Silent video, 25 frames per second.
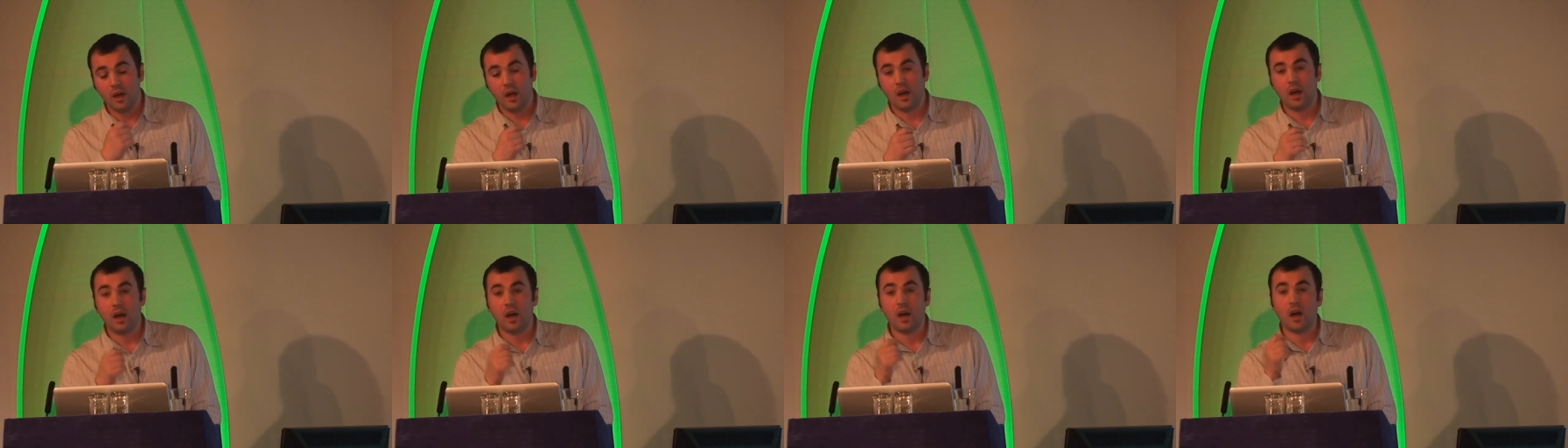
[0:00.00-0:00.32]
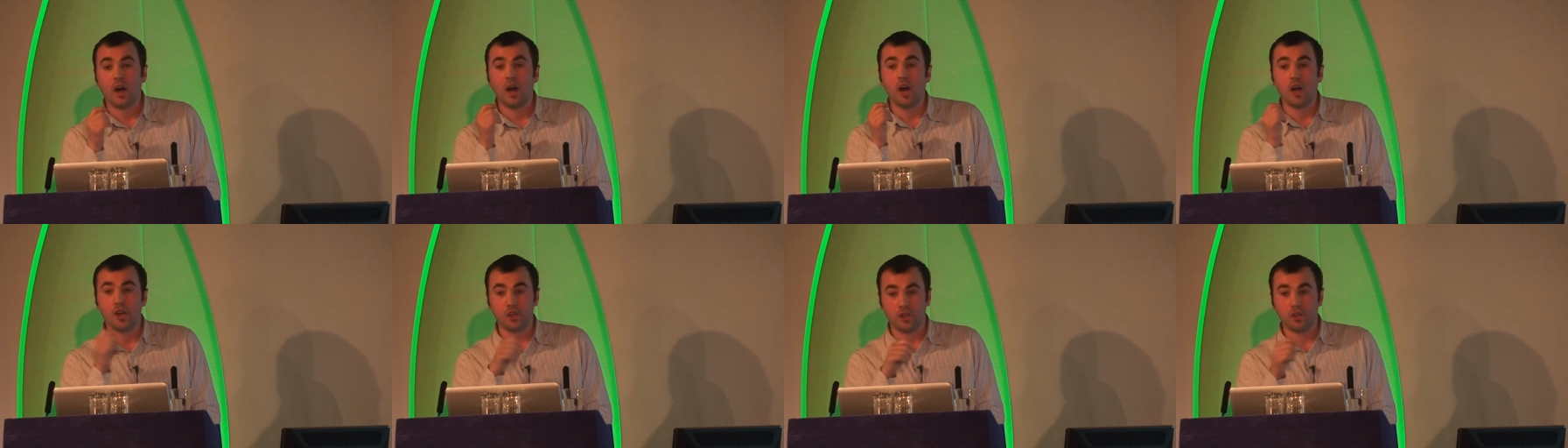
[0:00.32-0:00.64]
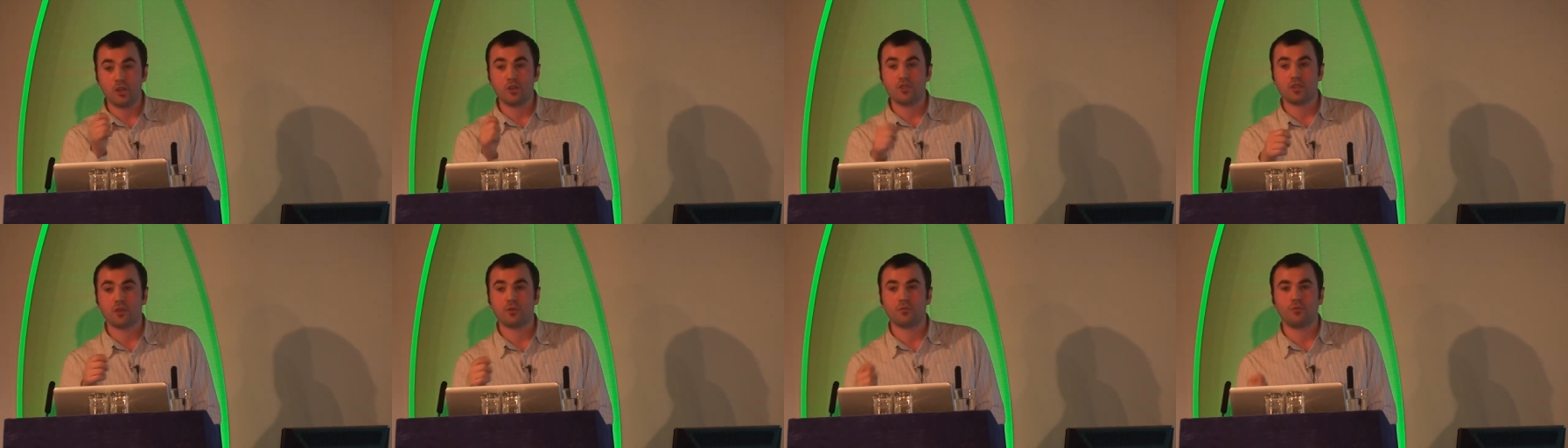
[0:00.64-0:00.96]
are
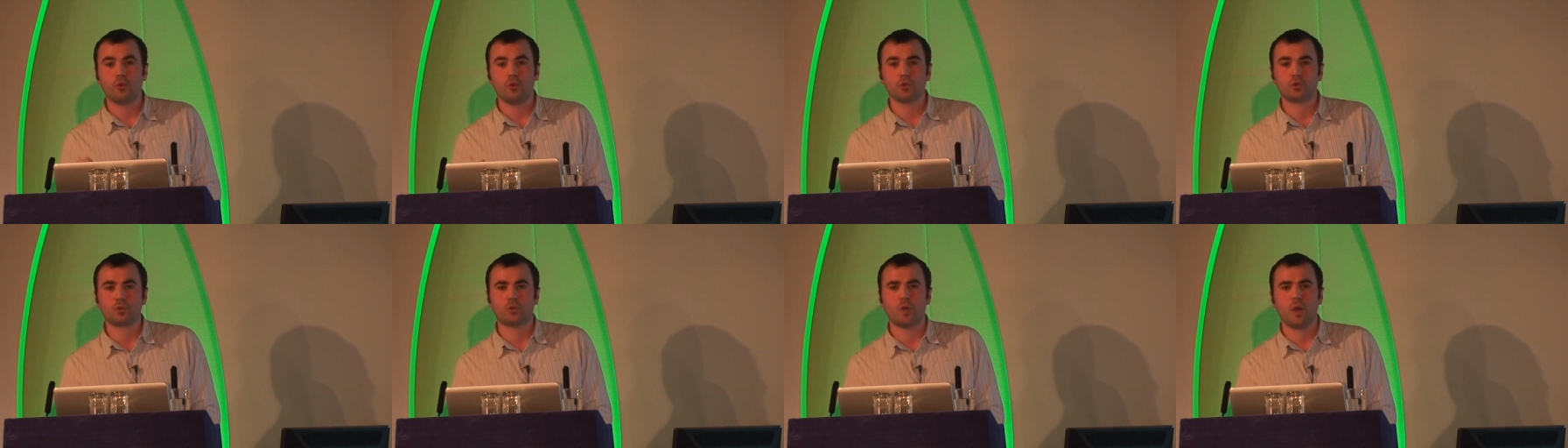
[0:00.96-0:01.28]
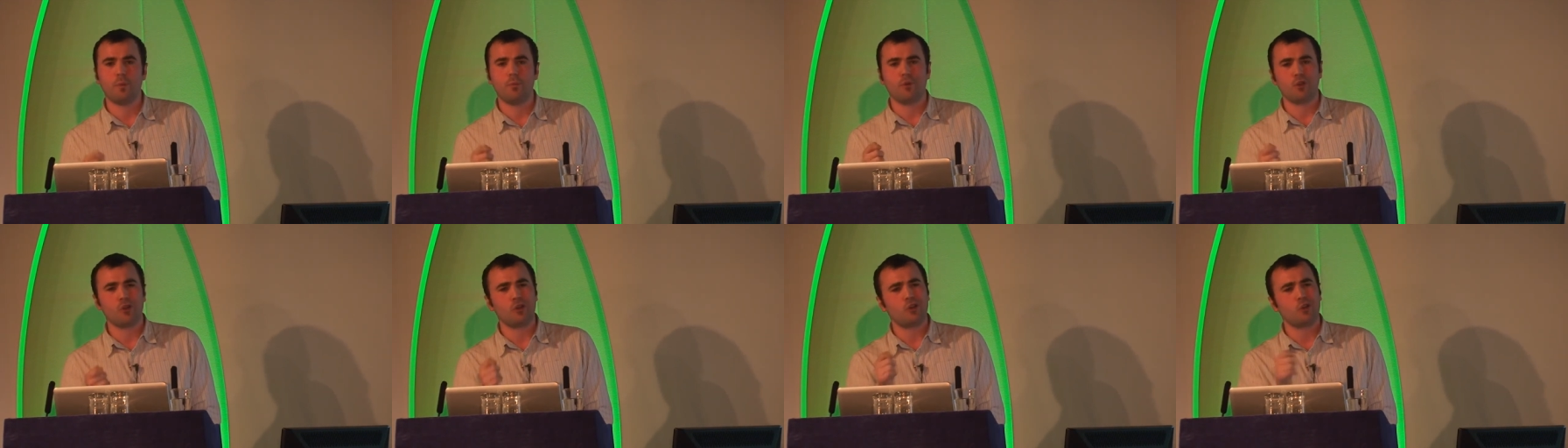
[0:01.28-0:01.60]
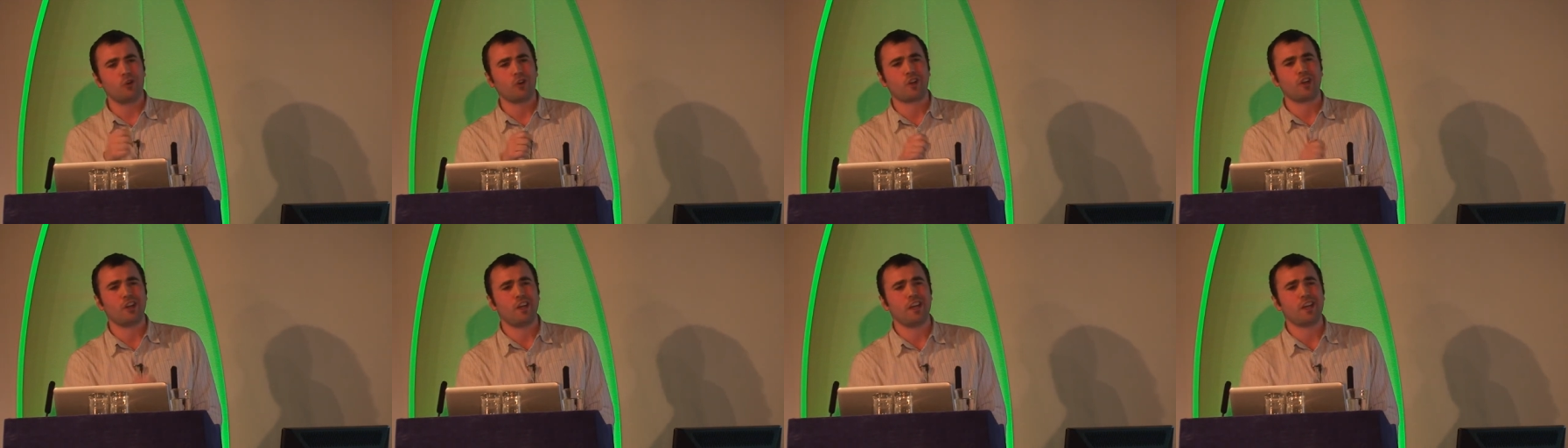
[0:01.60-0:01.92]
using Foursquare, but you're
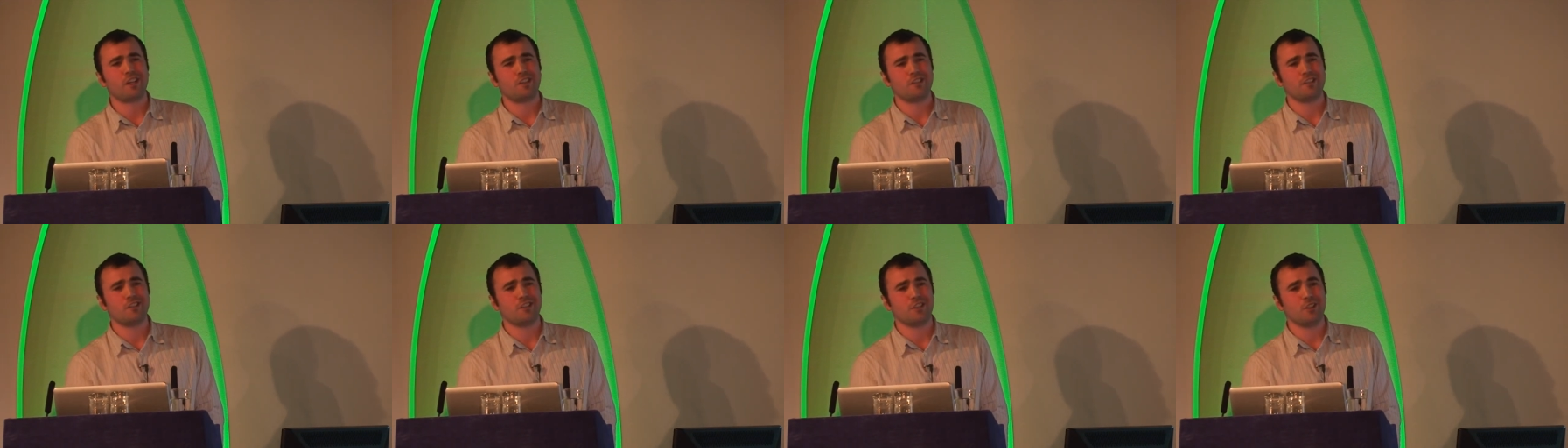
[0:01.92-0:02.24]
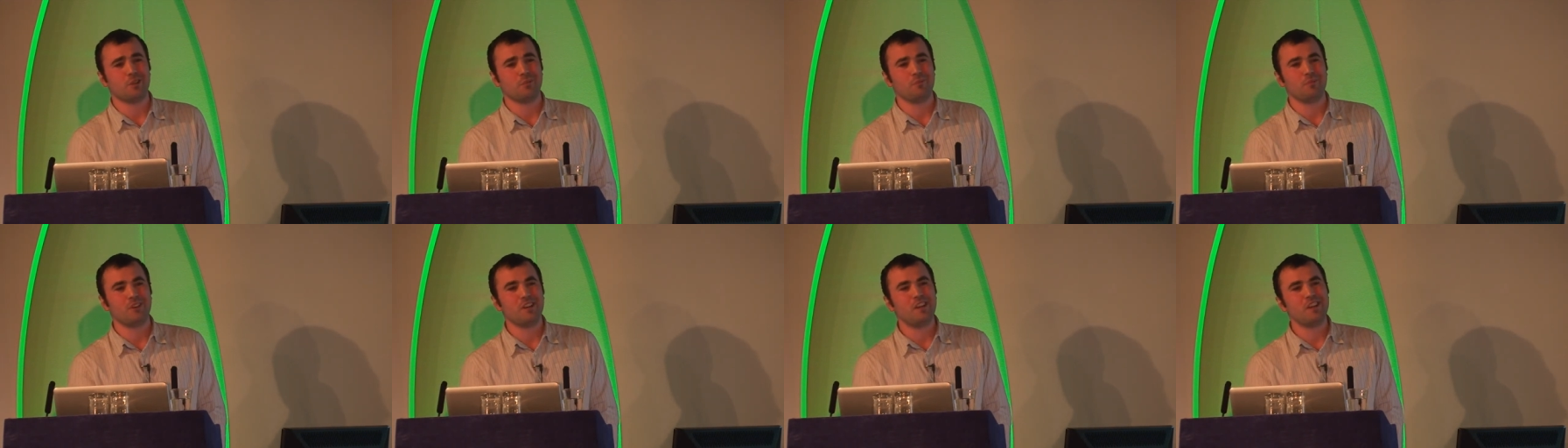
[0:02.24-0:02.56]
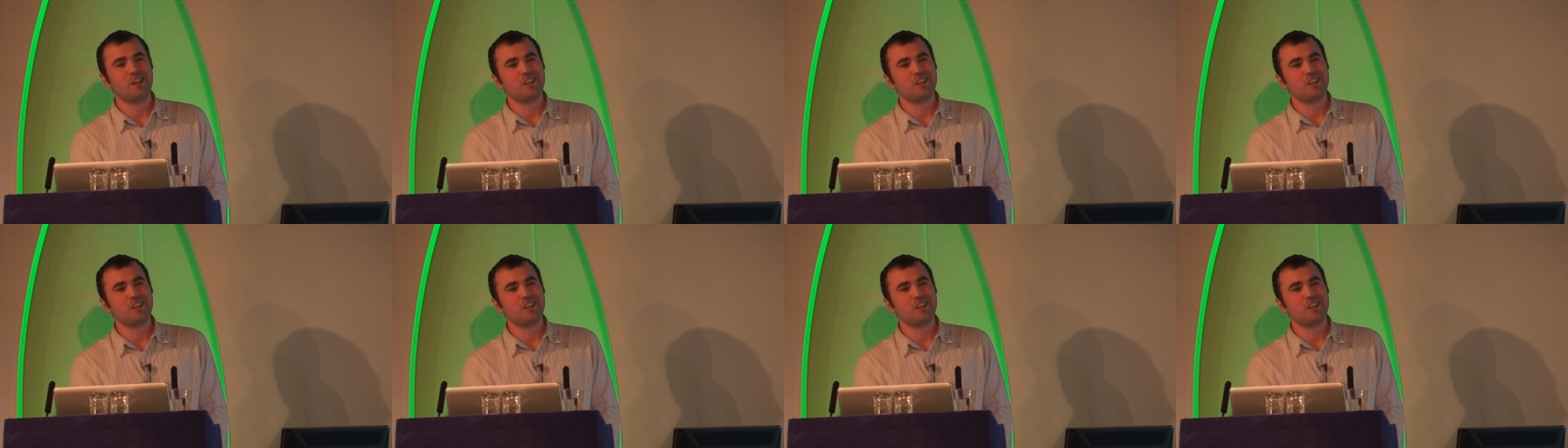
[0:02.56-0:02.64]
not connected to them.